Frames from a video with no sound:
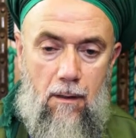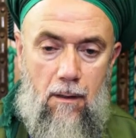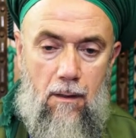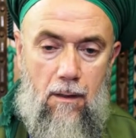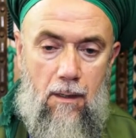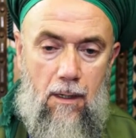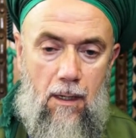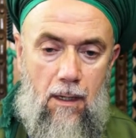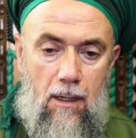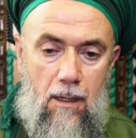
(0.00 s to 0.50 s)

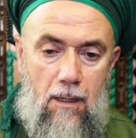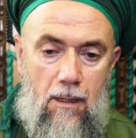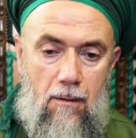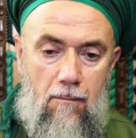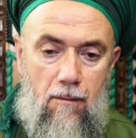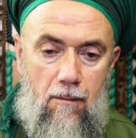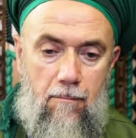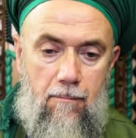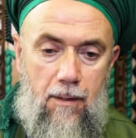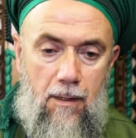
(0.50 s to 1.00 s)
that he
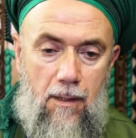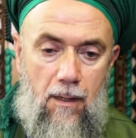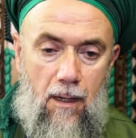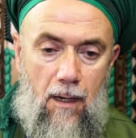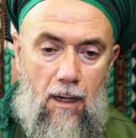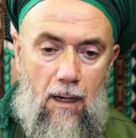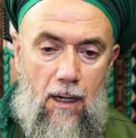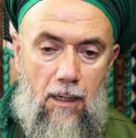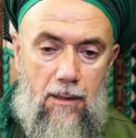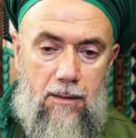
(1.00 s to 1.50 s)
will be
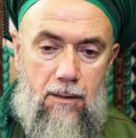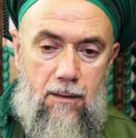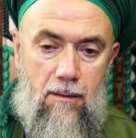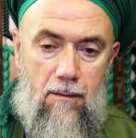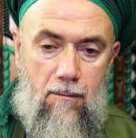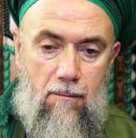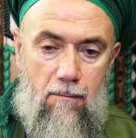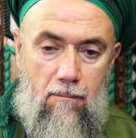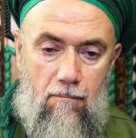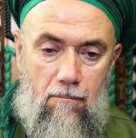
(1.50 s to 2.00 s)
asked
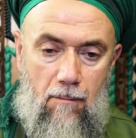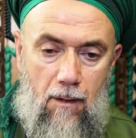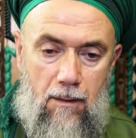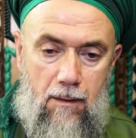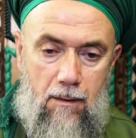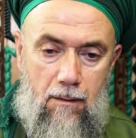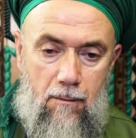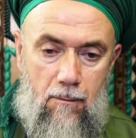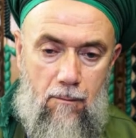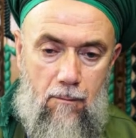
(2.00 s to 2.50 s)

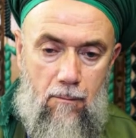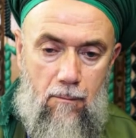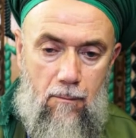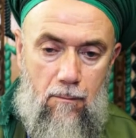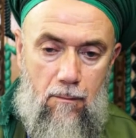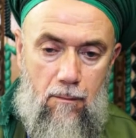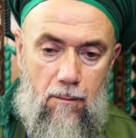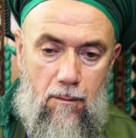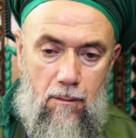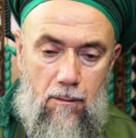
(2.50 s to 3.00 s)
what
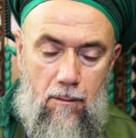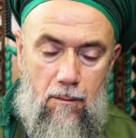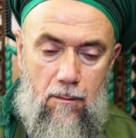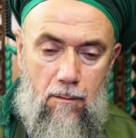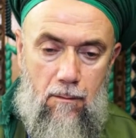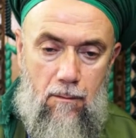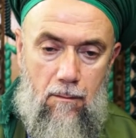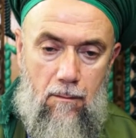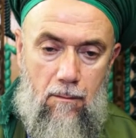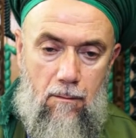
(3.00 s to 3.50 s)
you
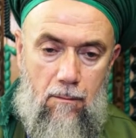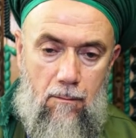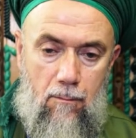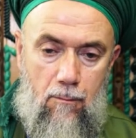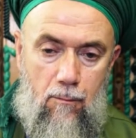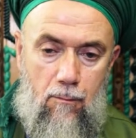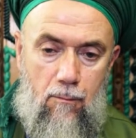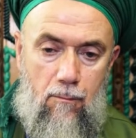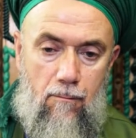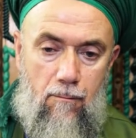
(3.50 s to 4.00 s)

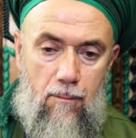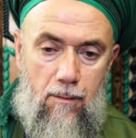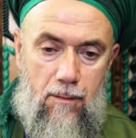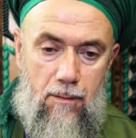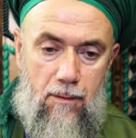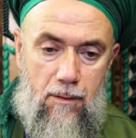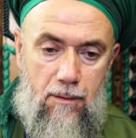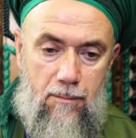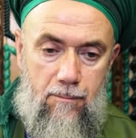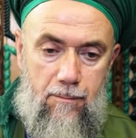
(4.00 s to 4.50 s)
do with
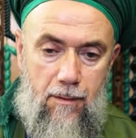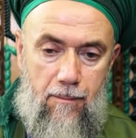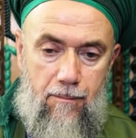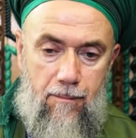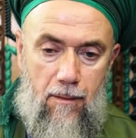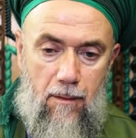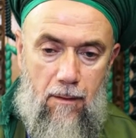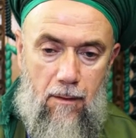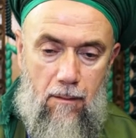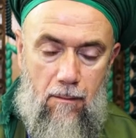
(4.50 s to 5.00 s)
these
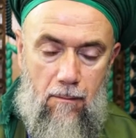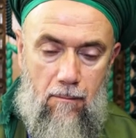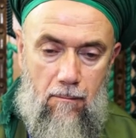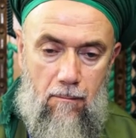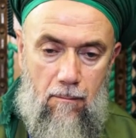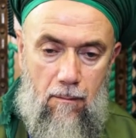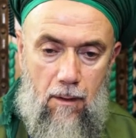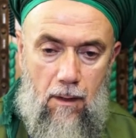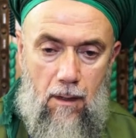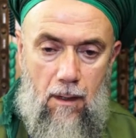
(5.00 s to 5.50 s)
people.
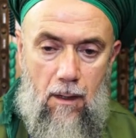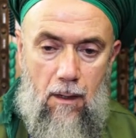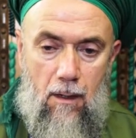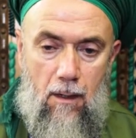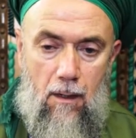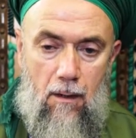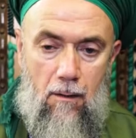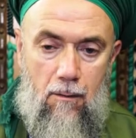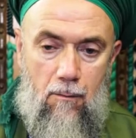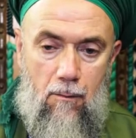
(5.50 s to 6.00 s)

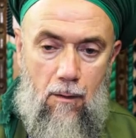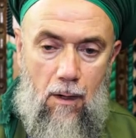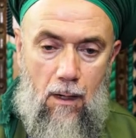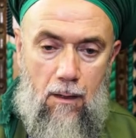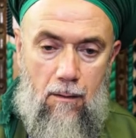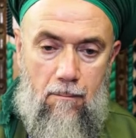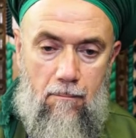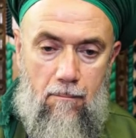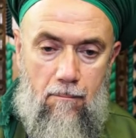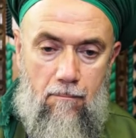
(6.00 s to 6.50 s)
You
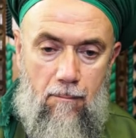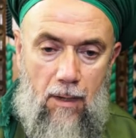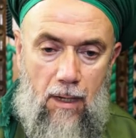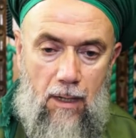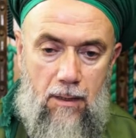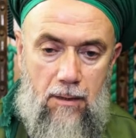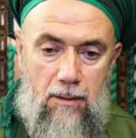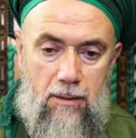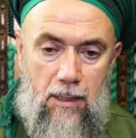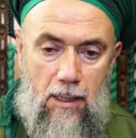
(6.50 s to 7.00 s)
are
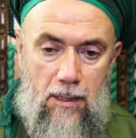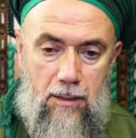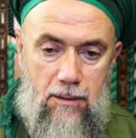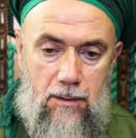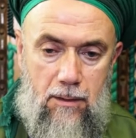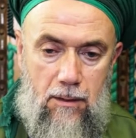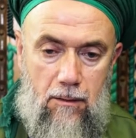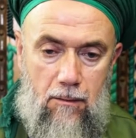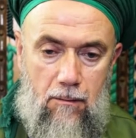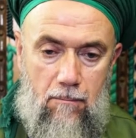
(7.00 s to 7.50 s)
make
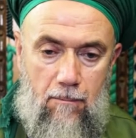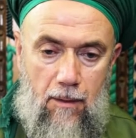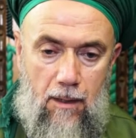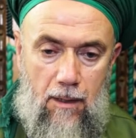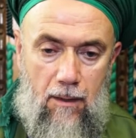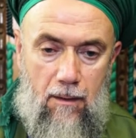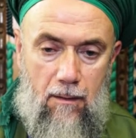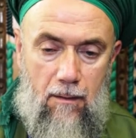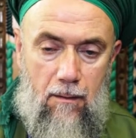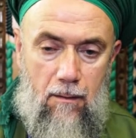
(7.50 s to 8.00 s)
justice, you
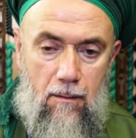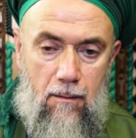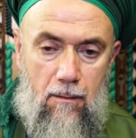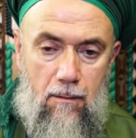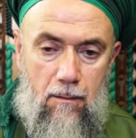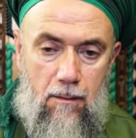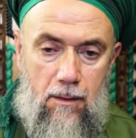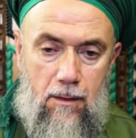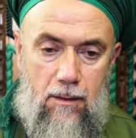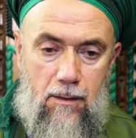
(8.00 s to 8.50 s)
make
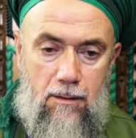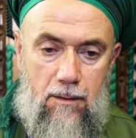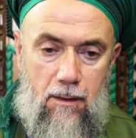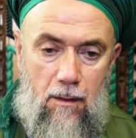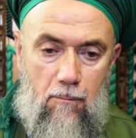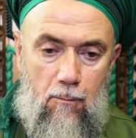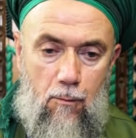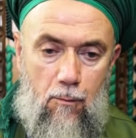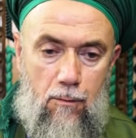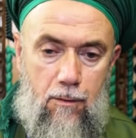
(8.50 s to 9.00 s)
teach
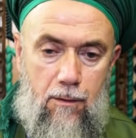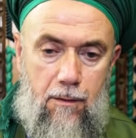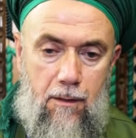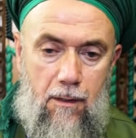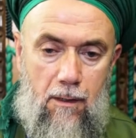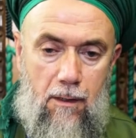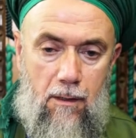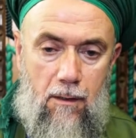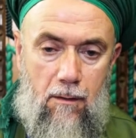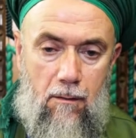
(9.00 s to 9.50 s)
them good
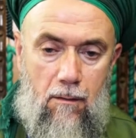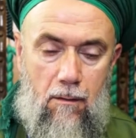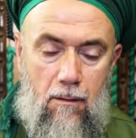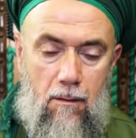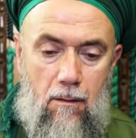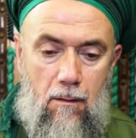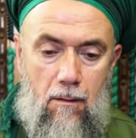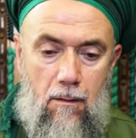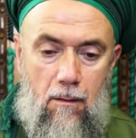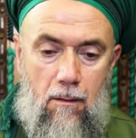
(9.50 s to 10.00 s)
thing,
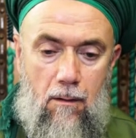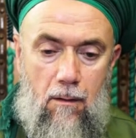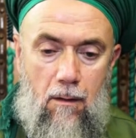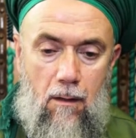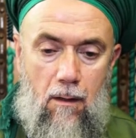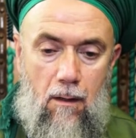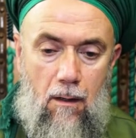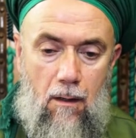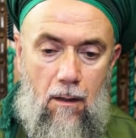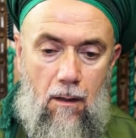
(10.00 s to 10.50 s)

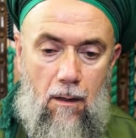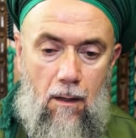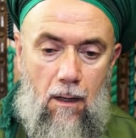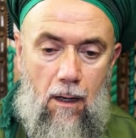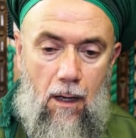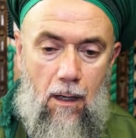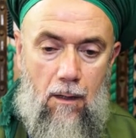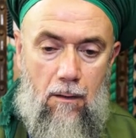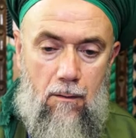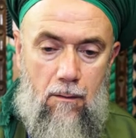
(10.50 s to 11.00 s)

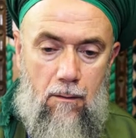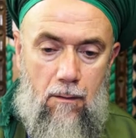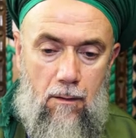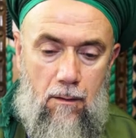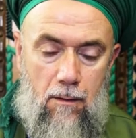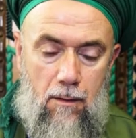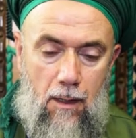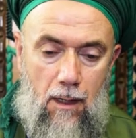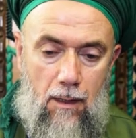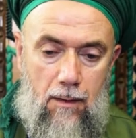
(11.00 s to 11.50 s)

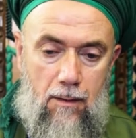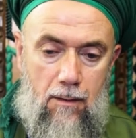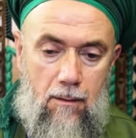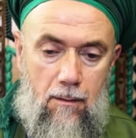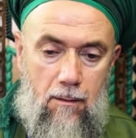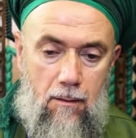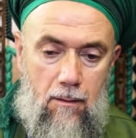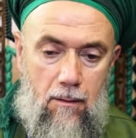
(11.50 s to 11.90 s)
and not